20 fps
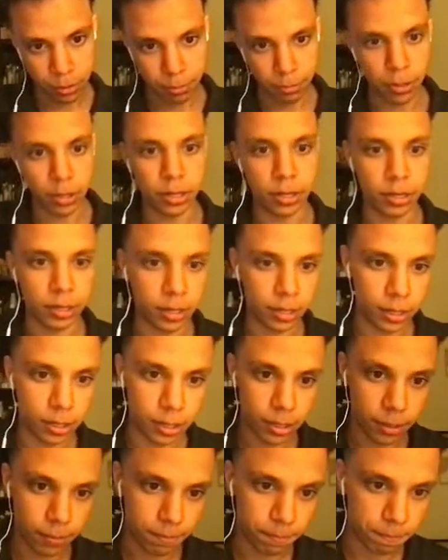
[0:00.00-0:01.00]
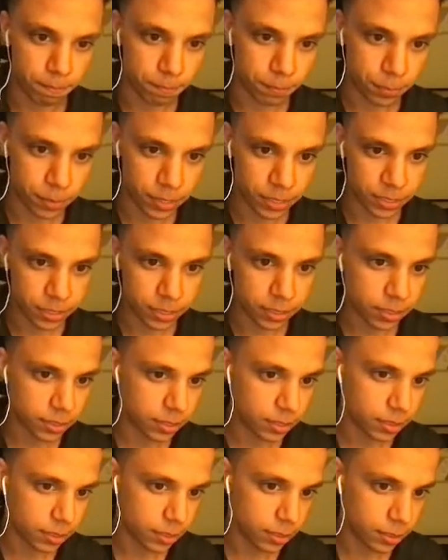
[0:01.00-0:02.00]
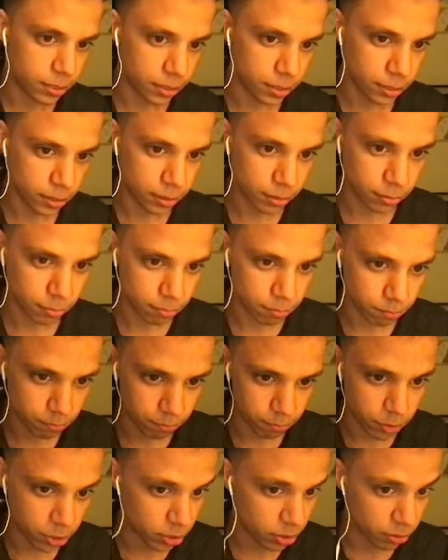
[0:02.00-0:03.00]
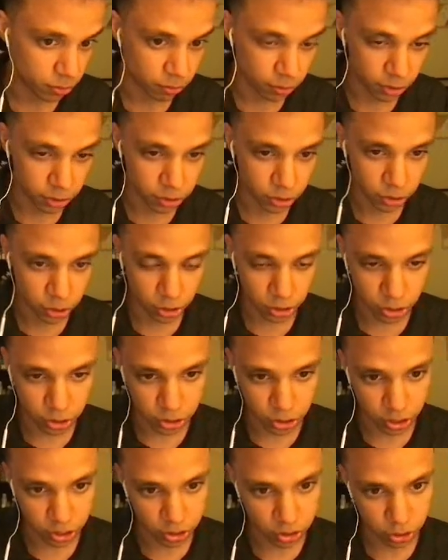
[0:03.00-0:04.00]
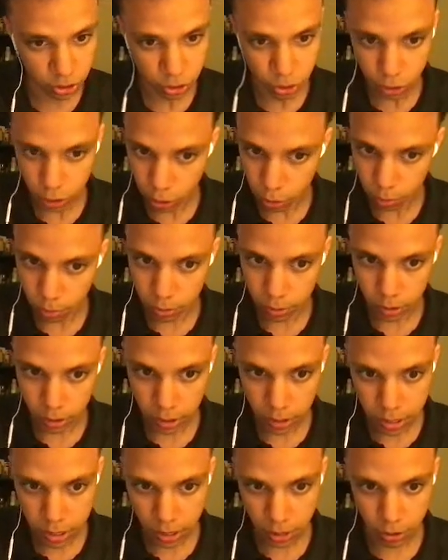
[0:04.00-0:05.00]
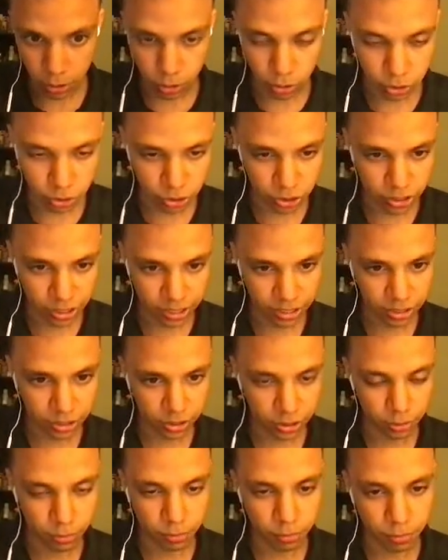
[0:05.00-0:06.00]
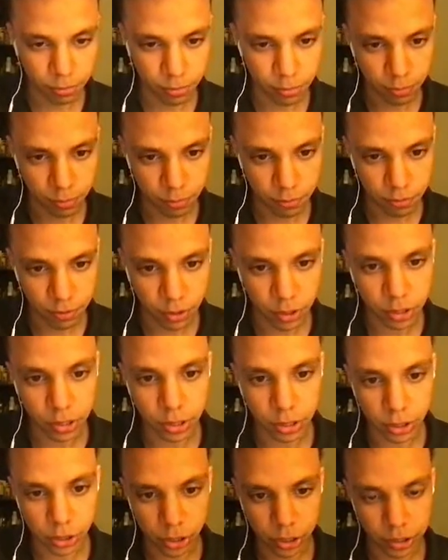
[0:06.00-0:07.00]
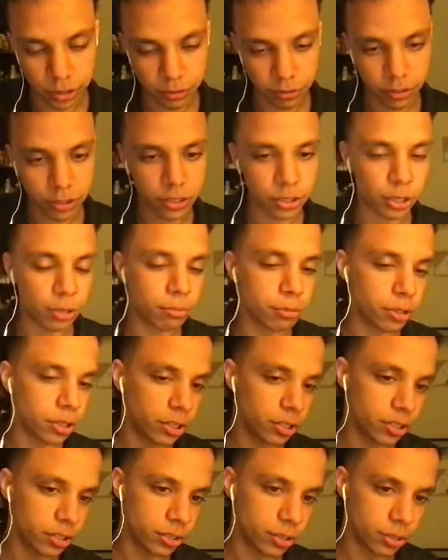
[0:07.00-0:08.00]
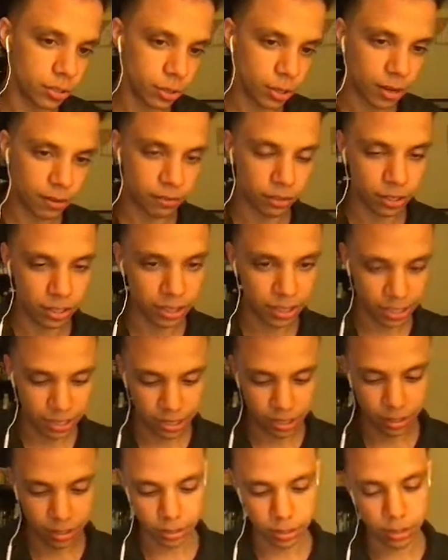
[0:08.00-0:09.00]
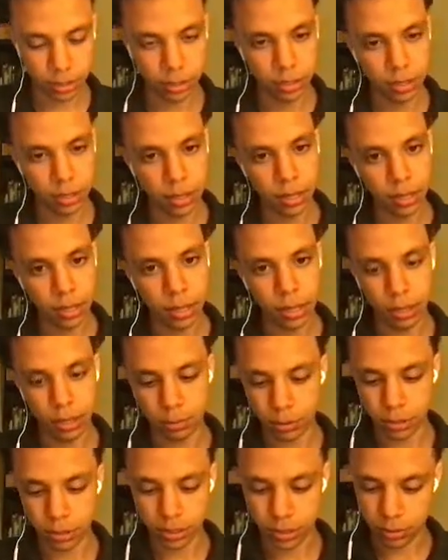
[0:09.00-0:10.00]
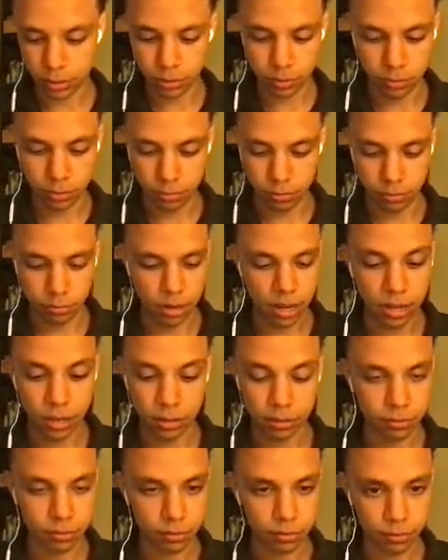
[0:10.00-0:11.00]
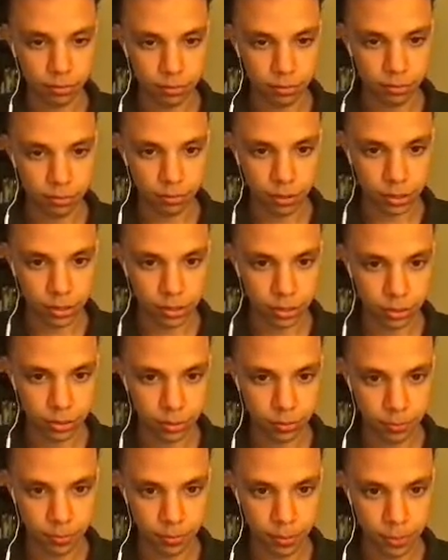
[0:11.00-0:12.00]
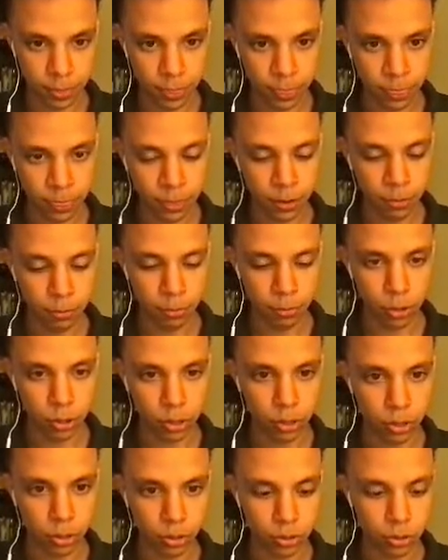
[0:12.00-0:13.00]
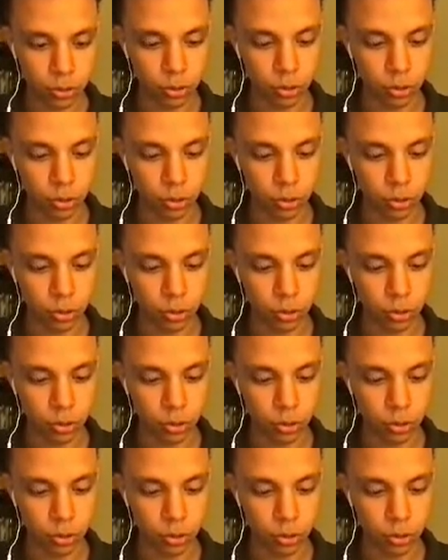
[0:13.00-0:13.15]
But this is just a filter. You can change the slope. You can also change the filter emulation. So you have the clean Ableton native filter. You can also